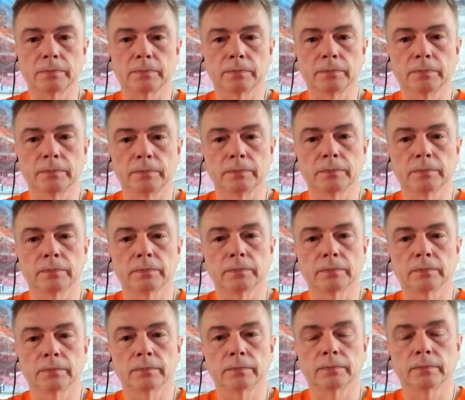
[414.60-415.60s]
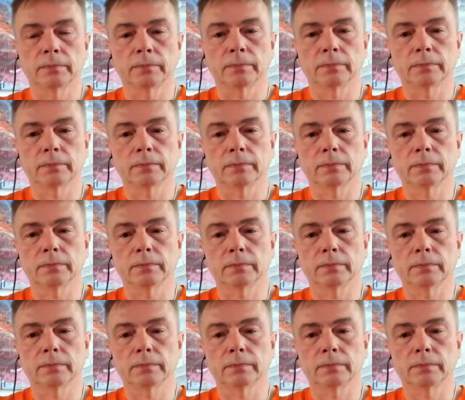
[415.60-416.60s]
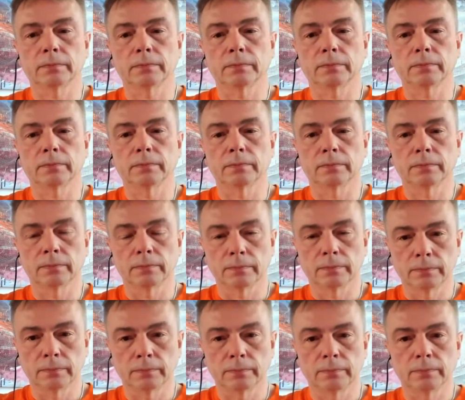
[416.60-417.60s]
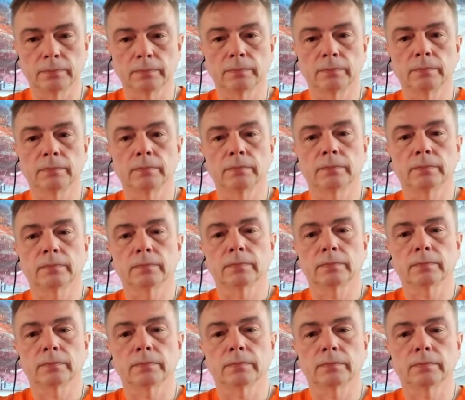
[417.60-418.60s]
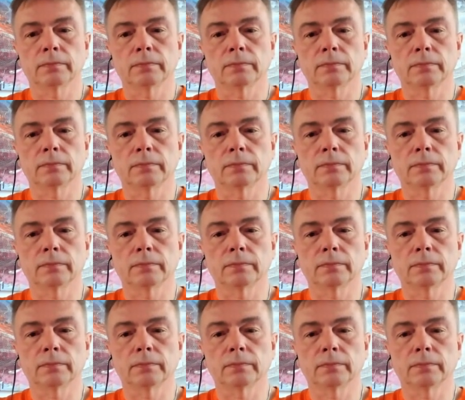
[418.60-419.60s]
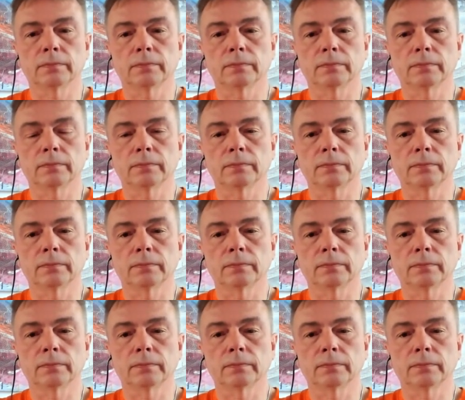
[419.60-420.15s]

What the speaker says: No words are spoken by the person on screen.